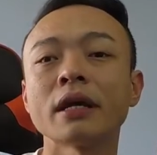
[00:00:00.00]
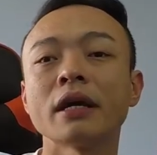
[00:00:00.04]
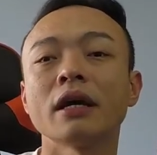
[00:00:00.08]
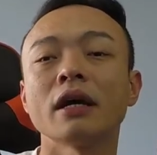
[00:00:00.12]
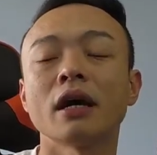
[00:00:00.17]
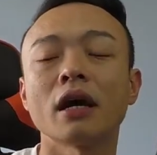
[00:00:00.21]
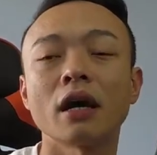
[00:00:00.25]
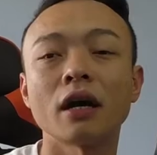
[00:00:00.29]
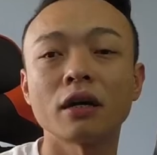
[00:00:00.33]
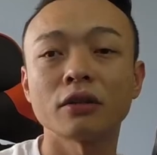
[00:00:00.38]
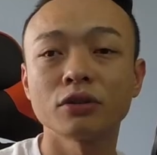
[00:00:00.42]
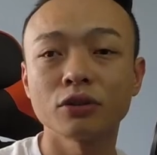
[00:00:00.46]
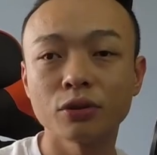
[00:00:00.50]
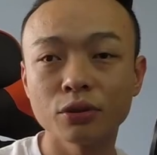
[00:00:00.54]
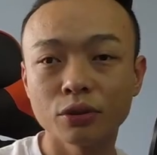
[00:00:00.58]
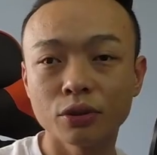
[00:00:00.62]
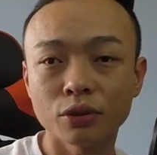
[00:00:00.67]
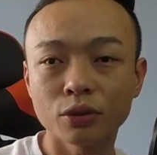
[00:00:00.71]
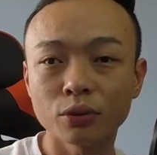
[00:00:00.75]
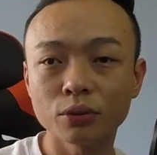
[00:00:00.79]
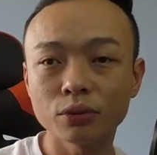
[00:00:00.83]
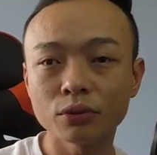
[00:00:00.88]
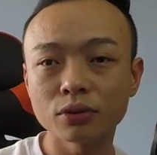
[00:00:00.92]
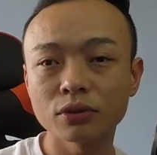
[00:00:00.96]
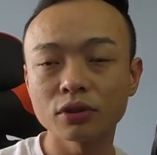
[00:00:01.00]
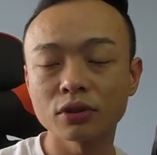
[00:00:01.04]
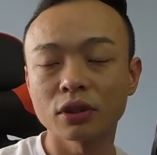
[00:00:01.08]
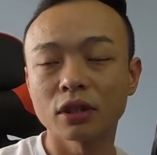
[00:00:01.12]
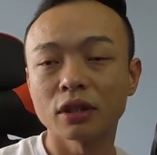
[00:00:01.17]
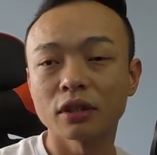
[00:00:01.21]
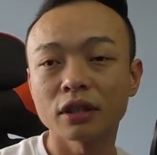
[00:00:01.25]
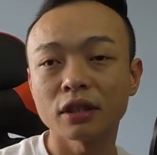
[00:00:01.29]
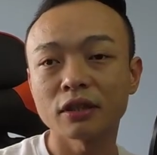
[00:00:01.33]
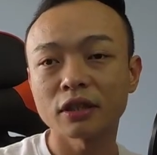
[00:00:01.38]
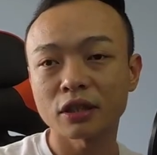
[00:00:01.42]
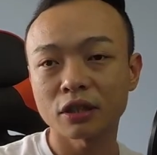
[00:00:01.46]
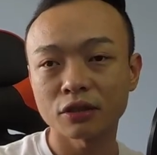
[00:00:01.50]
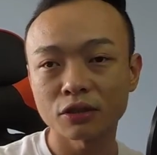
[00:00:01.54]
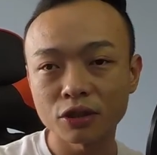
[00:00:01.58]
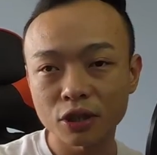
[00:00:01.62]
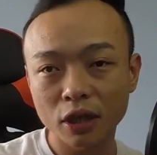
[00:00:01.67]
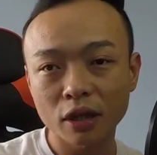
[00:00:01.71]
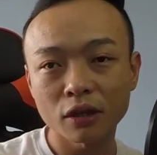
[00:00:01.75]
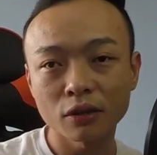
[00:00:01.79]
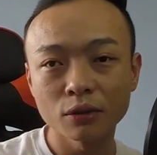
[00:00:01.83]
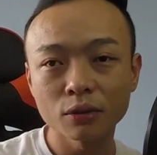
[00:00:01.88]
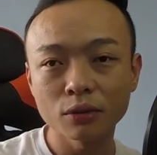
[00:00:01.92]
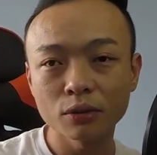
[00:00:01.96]
uh, to use the
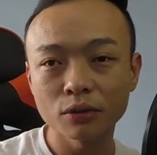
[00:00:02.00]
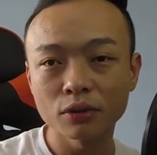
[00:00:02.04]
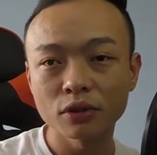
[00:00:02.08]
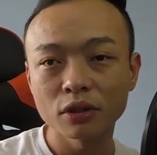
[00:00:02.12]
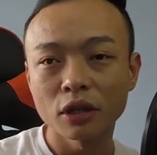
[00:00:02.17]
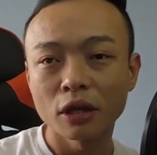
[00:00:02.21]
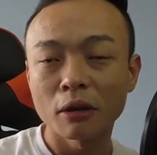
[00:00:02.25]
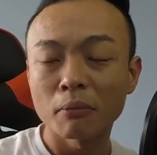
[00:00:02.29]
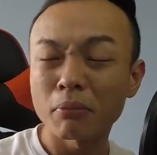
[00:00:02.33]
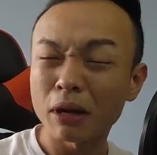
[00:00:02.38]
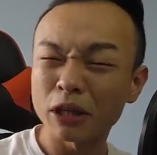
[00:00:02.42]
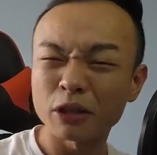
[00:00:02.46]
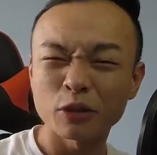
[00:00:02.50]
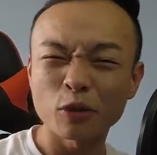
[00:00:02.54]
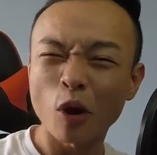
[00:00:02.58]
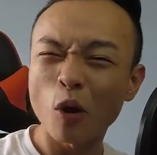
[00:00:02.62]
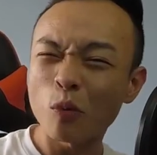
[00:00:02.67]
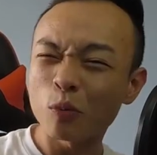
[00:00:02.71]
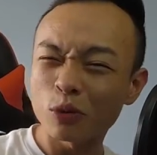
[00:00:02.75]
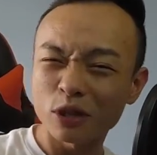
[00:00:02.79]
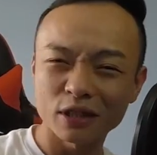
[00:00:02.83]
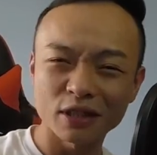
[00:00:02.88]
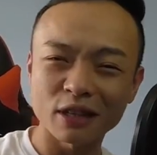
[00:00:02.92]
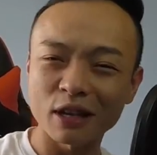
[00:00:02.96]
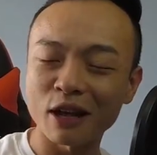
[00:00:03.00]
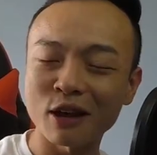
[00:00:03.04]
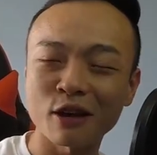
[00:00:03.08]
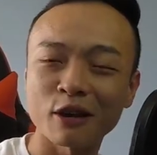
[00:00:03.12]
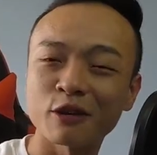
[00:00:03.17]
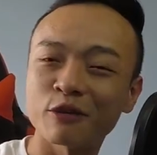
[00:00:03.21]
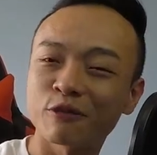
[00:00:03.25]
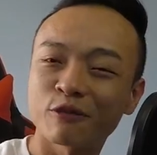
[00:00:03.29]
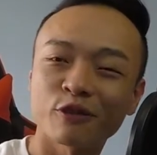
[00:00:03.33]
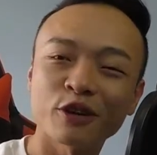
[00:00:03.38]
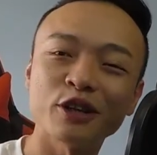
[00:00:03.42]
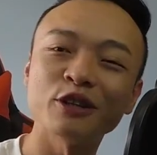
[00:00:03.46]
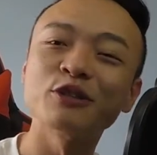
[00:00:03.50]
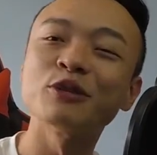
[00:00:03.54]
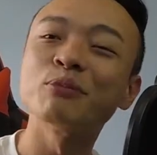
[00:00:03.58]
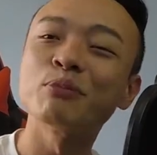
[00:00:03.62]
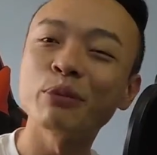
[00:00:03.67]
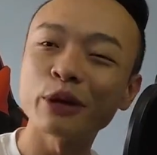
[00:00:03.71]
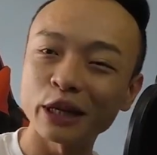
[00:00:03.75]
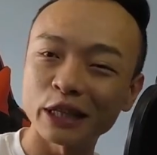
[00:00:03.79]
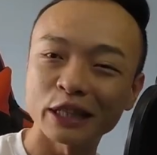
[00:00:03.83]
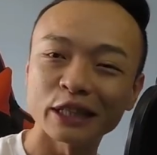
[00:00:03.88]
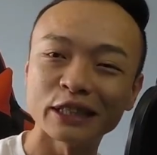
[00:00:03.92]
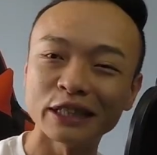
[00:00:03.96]
nunchakus, but you always are afraid to
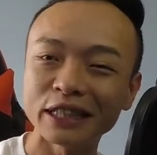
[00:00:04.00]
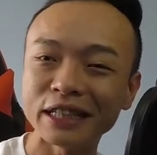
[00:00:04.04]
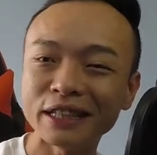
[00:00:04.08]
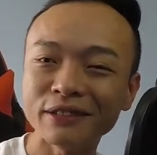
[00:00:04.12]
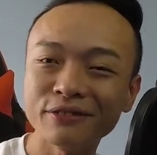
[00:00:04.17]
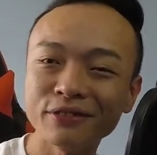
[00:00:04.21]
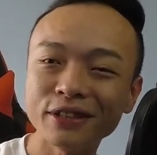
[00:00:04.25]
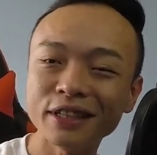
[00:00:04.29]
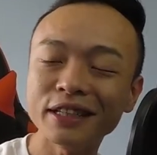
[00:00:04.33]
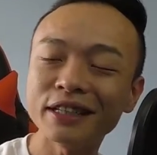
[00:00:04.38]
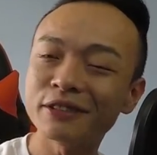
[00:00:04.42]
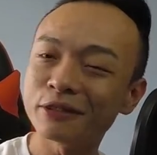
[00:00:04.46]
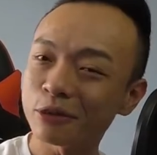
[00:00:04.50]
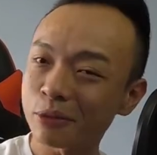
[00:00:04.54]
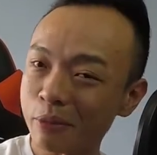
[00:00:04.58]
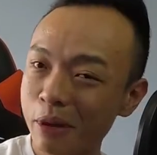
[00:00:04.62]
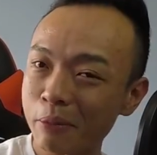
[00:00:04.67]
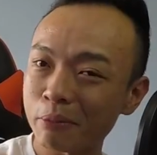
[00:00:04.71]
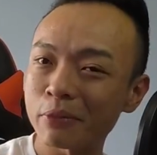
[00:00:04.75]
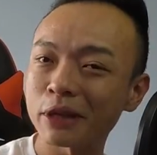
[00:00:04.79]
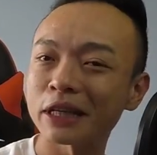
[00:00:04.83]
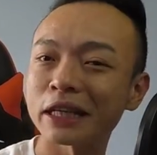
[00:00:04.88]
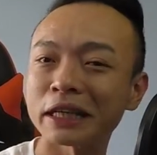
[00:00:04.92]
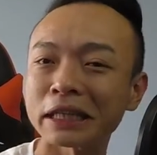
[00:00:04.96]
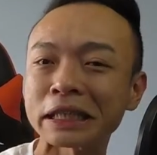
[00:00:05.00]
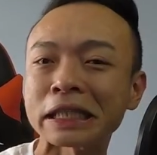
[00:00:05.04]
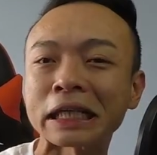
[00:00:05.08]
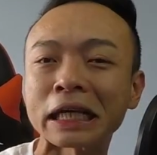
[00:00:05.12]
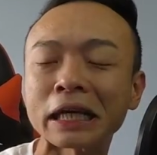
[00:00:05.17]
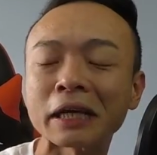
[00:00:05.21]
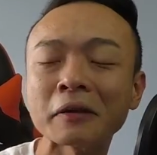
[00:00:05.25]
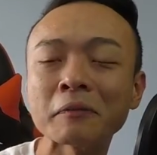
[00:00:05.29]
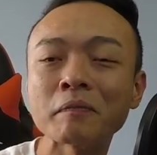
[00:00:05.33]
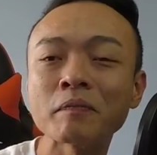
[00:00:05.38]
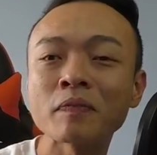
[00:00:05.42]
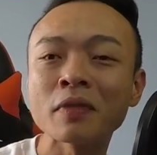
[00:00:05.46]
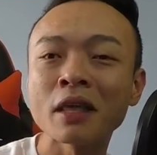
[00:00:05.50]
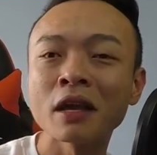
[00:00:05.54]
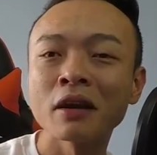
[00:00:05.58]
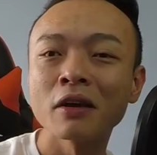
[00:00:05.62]
break the TV. Remember that time?